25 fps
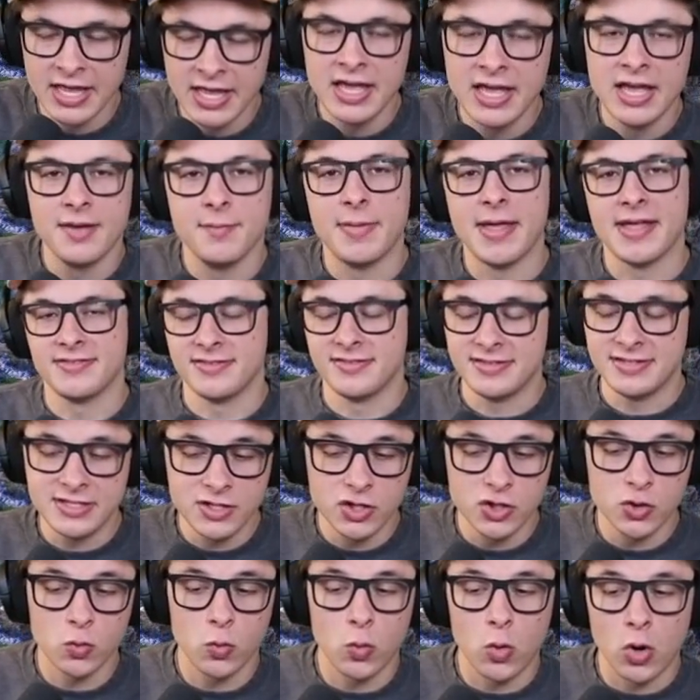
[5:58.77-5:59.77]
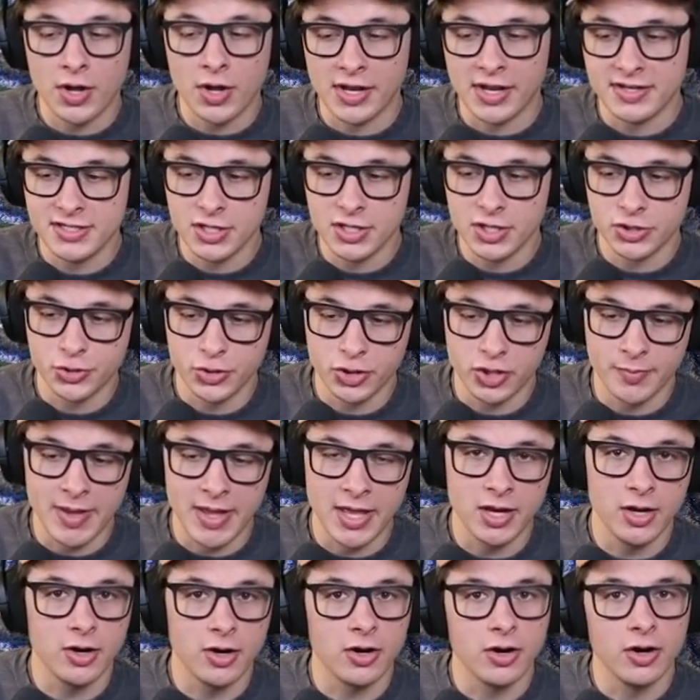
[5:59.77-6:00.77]
That's a tier 1 and tier 2
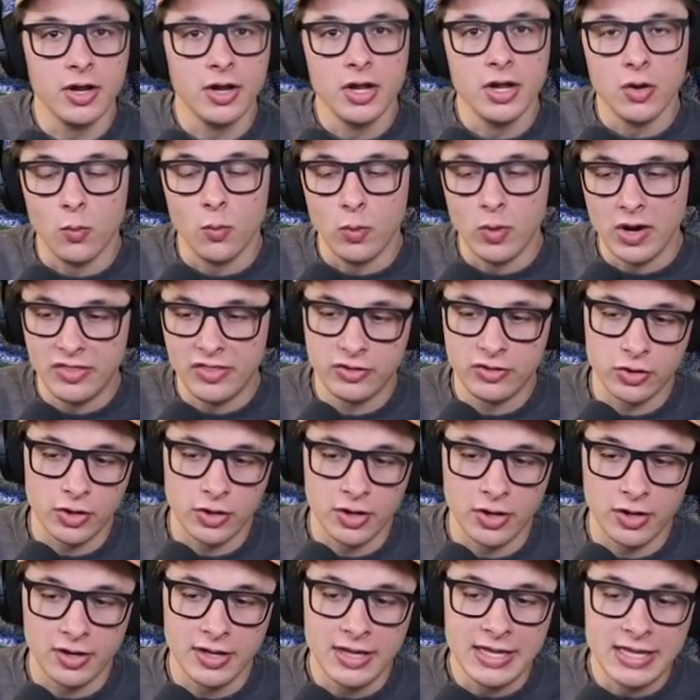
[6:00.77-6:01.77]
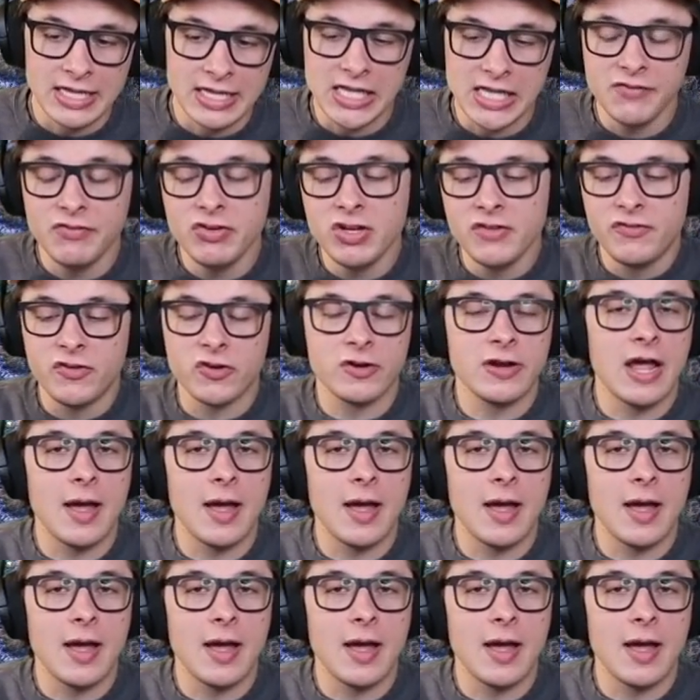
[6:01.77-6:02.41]
commander with good. Even if you're not